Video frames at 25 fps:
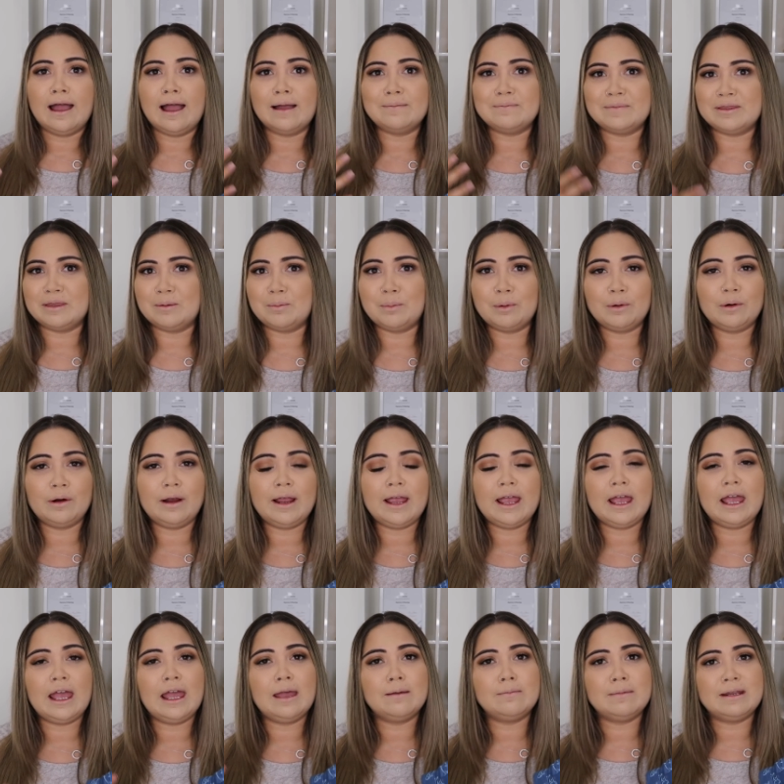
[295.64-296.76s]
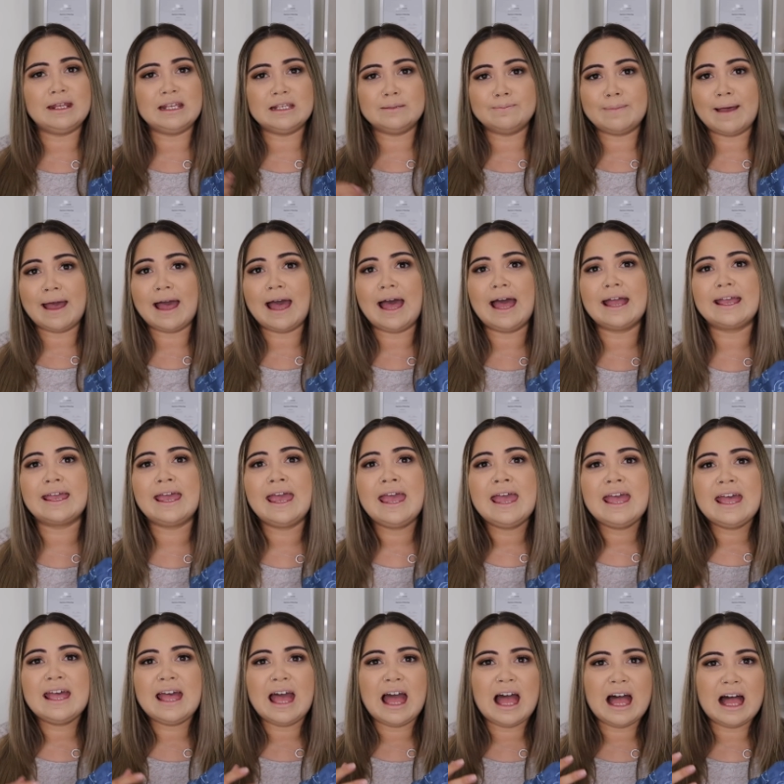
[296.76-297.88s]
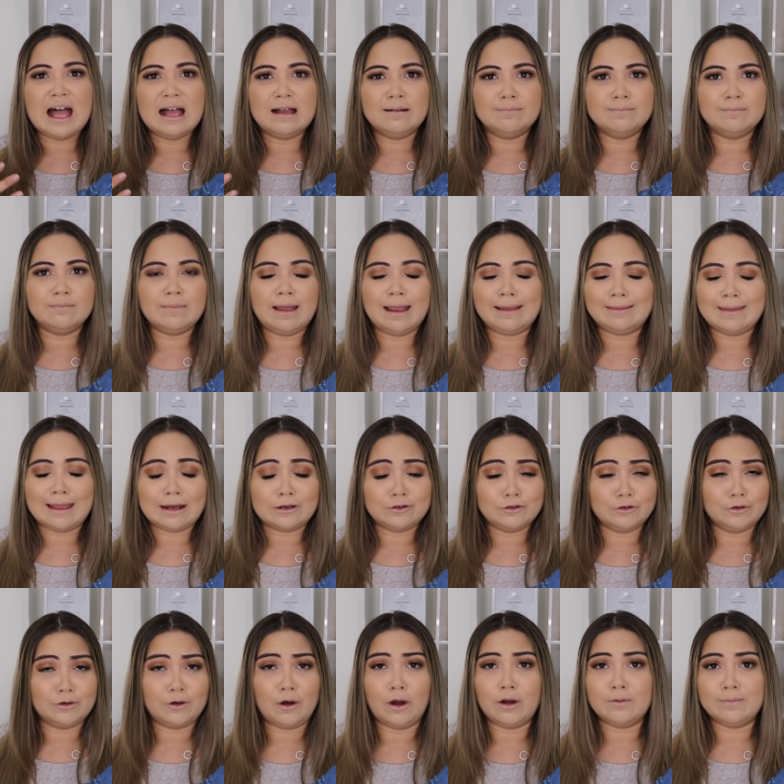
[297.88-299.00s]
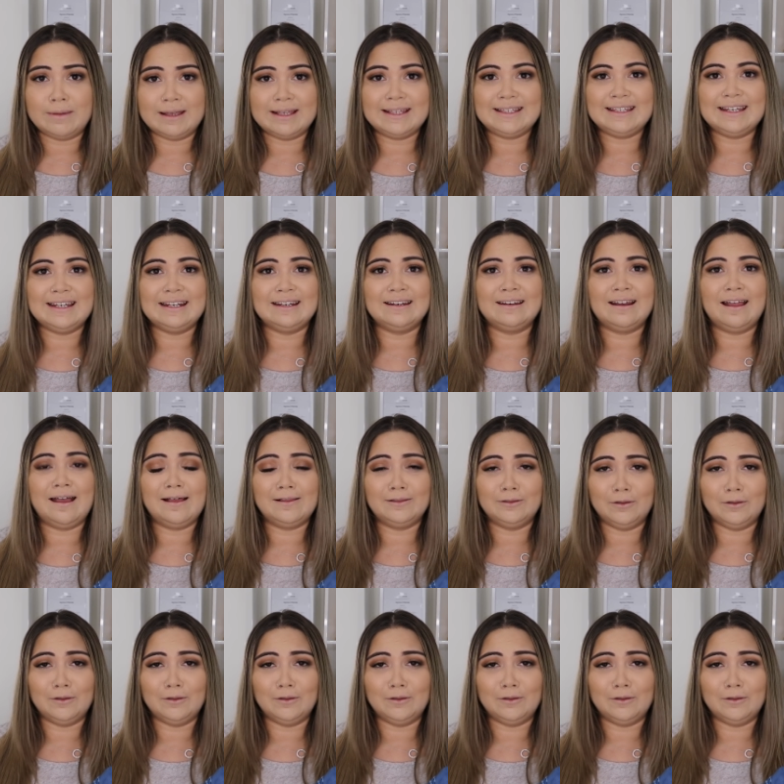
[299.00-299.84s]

um, in the pram, in his bag, um, and they do go missing a